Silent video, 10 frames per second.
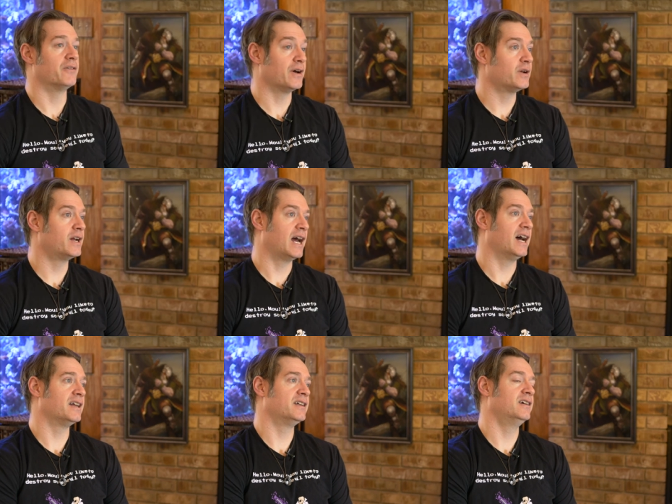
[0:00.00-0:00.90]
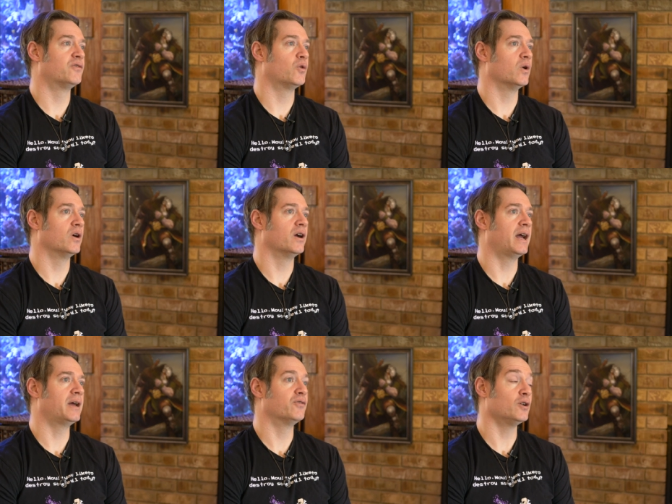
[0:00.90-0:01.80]
I found an ad for
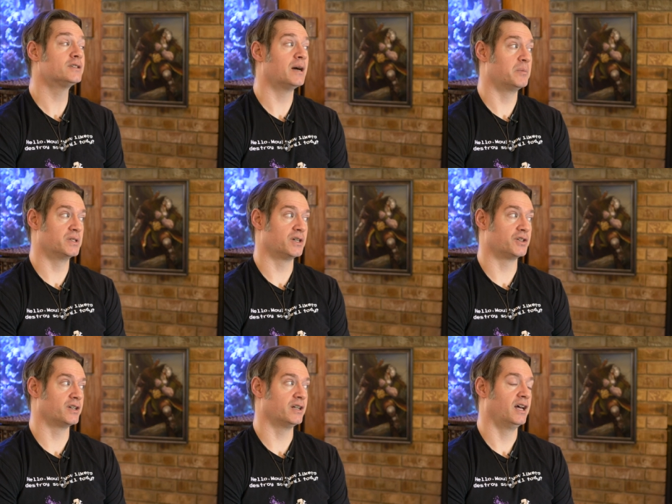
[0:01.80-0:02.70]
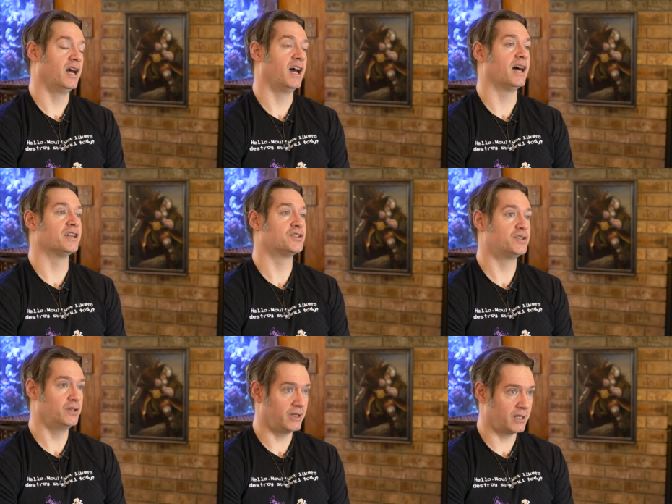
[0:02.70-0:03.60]
a full-time position at a
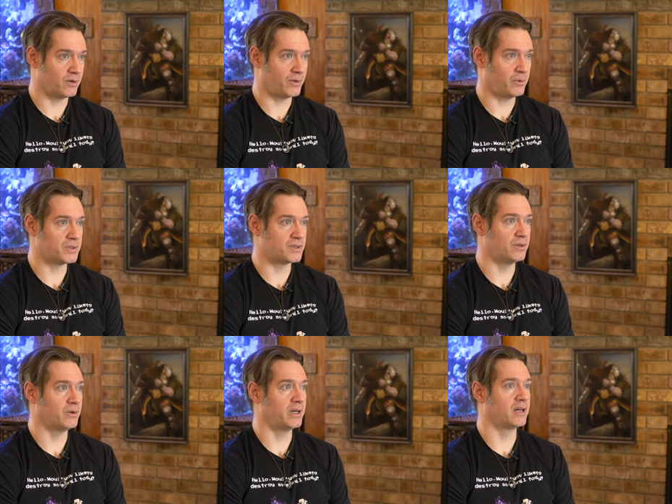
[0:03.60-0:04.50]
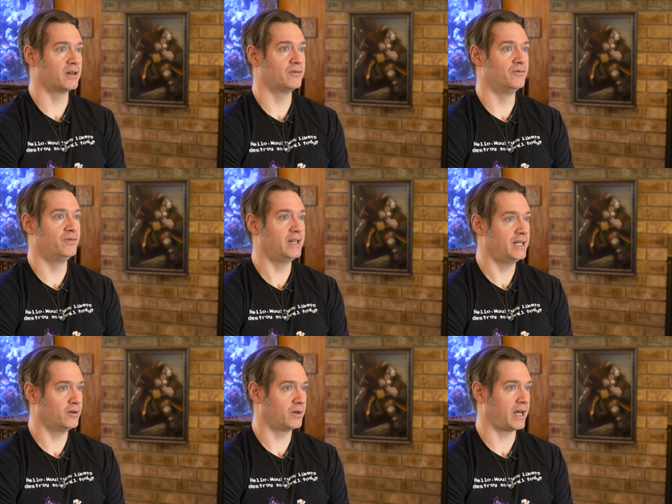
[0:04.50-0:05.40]
studio that was doing
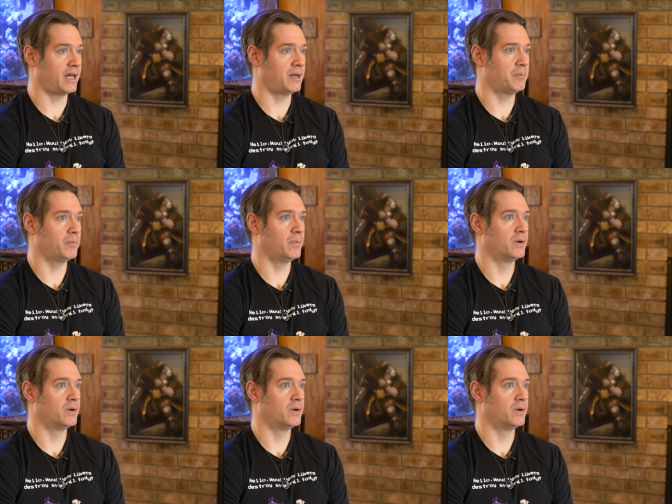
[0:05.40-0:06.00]
video game